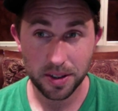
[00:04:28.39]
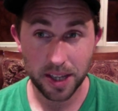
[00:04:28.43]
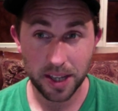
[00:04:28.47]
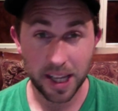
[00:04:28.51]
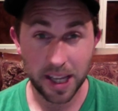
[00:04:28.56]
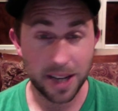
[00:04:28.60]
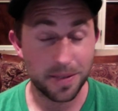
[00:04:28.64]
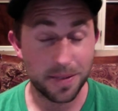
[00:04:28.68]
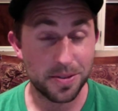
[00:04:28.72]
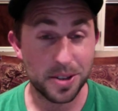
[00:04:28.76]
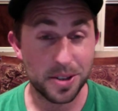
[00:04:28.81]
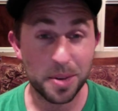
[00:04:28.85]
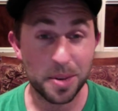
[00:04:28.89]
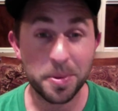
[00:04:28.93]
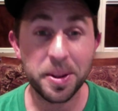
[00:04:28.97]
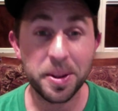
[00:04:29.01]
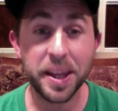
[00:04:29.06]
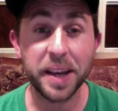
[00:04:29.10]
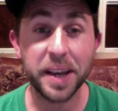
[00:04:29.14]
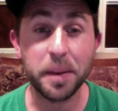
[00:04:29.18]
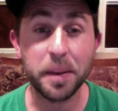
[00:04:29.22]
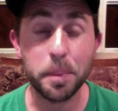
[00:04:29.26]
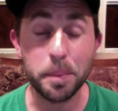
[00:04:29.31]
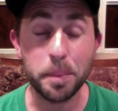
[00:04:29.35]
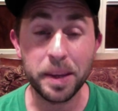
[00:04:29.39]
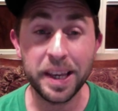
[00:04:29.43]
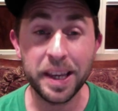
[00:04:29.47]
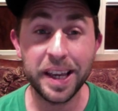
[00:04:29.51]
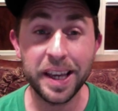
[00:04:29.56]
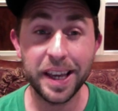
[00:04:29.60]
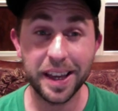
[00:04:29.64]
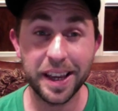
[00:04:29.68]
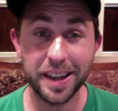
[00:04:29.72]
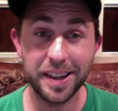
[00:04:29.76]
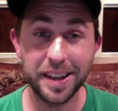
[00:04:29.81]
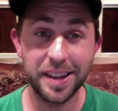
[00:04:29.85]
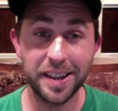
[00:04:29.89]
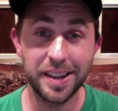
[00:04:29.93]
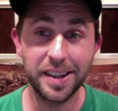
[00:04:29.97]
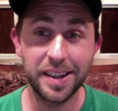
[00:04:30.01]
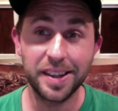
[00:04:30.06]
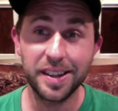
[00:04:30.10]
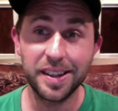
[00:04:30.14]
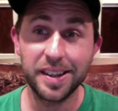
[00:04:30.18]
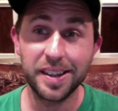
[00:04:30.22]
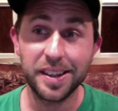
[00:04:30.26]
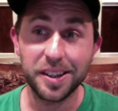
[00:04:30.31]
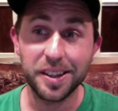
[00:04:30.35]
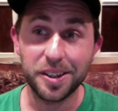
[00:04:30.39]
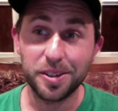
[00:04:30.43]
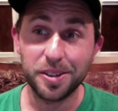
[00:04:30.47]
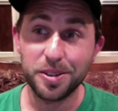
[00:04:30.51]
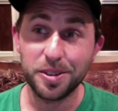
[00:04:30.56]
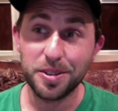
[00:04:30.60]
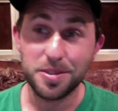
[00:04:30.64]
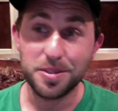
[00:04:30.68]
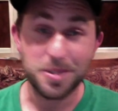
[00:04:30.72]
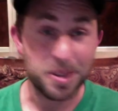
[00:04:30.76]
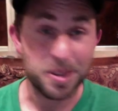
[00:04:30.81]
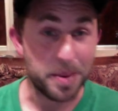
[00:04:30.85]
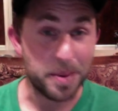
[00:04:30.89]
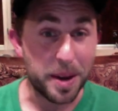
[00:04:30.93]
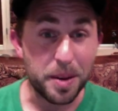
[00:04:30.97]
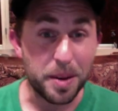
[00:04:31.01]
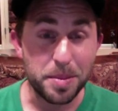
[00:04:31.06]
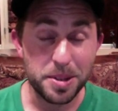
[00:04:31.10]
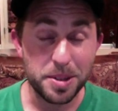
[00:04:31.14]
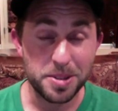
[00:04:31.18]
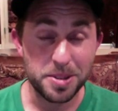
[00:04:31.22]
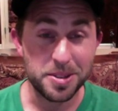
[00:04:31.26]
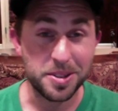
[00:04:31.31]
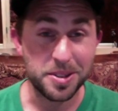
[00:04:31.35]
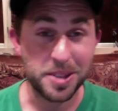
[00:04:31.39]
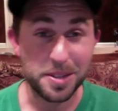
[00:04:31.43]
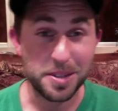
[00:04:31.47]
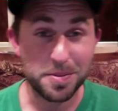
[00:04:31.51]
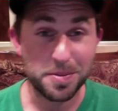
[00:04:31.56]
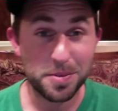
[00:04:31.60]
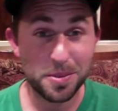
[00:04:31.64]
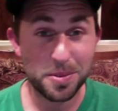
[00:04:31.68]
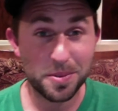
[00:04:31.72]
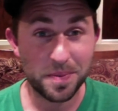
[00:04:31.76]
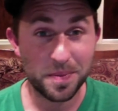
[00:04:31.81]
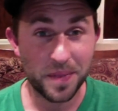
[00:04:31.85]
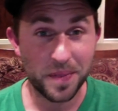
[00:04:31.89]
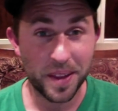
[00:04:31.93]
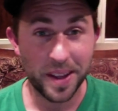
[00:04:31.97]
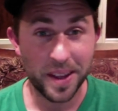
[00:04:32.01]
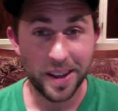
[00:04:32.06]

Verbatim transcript: And if someone like me could somehow be successful